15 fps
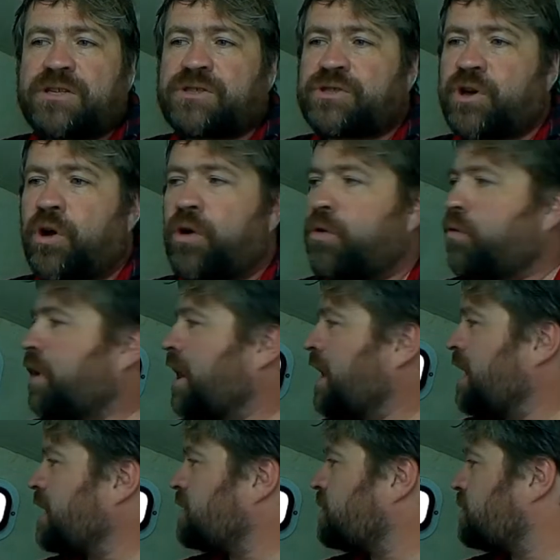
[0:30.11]
So
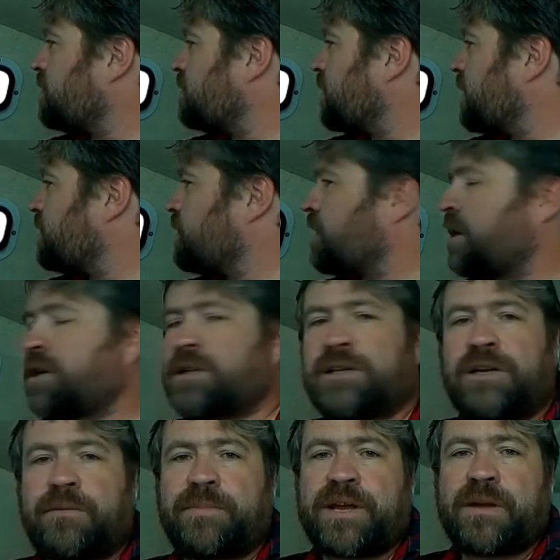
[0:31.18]
let's talk a
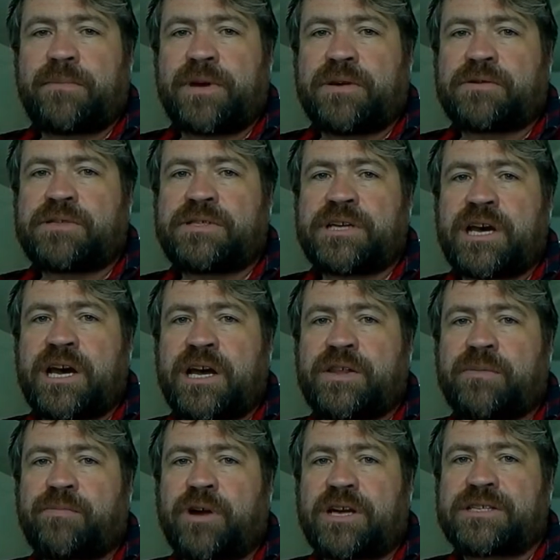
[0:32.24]
little bit about
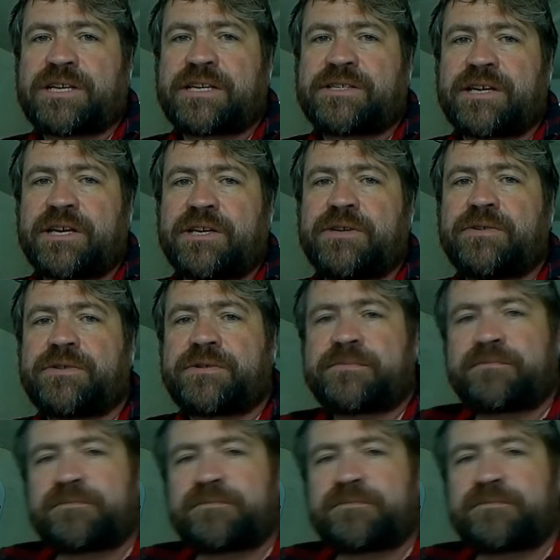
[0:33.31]
the process I use.